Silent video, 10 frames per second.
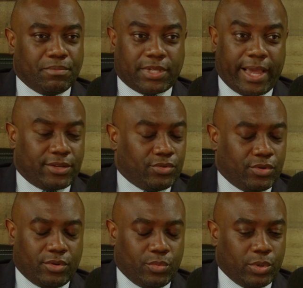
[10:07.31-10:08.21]
tax or,
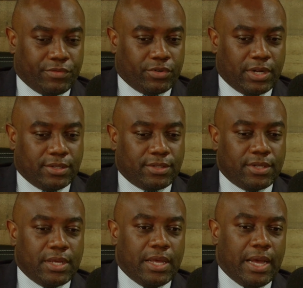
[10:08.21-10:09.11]
or, whatever else
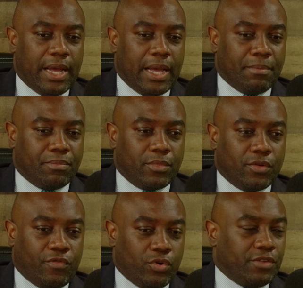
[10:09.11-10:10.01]
um,
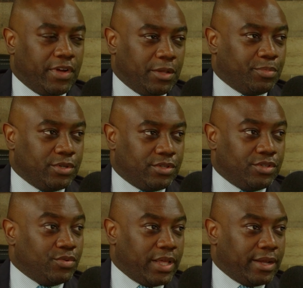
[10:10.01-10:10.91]
for developers to
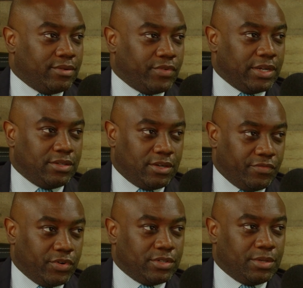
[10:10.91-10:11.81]
do that, right? Mm -hmm. To mm-hmm.
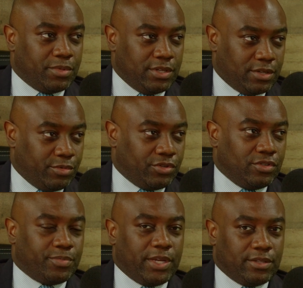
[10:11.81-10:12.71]
convert some of these commercial
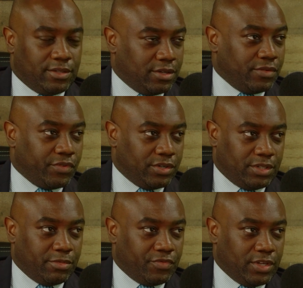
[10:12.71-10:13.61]
spaces, to convert
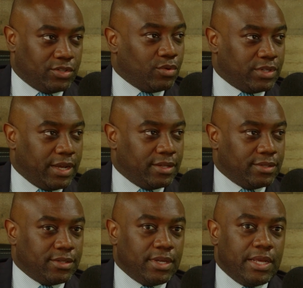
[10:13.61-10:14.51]
some of these
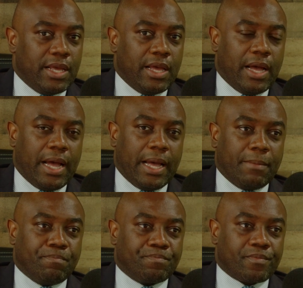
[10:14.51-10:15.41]
hotels, mm -hmm.
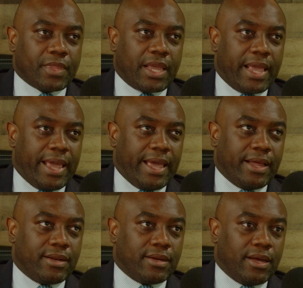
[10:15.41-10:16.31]
um,
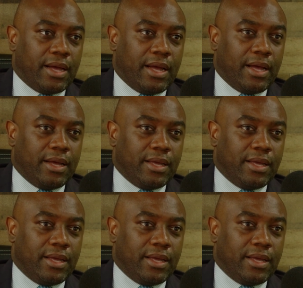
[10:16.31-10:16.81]
and uh,